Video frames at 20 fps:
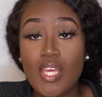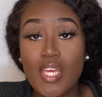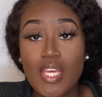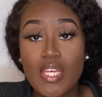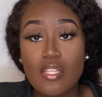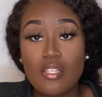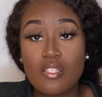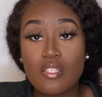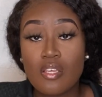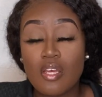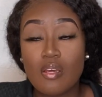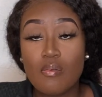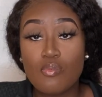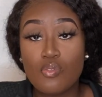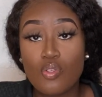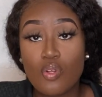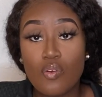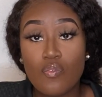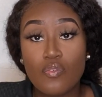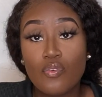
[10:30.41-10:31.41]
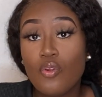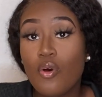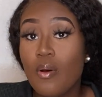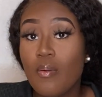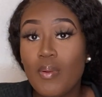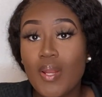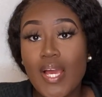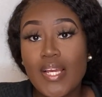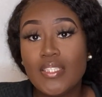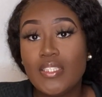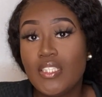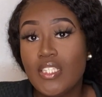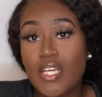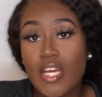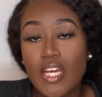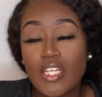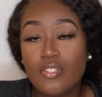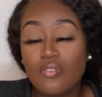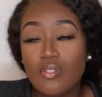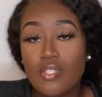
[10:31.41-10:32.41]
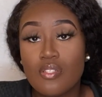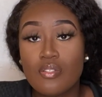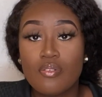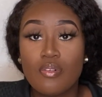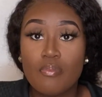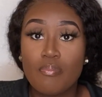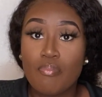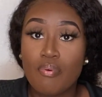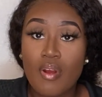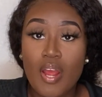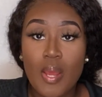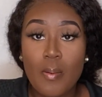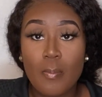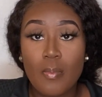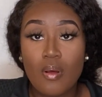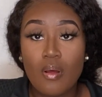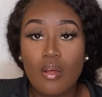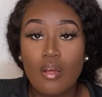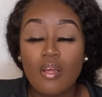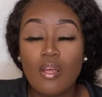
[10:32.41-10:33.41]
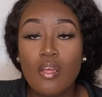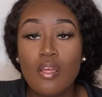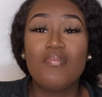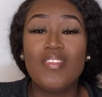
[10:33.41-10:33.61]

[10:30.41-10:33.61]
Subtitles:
in terms of not like dehydrator and primer,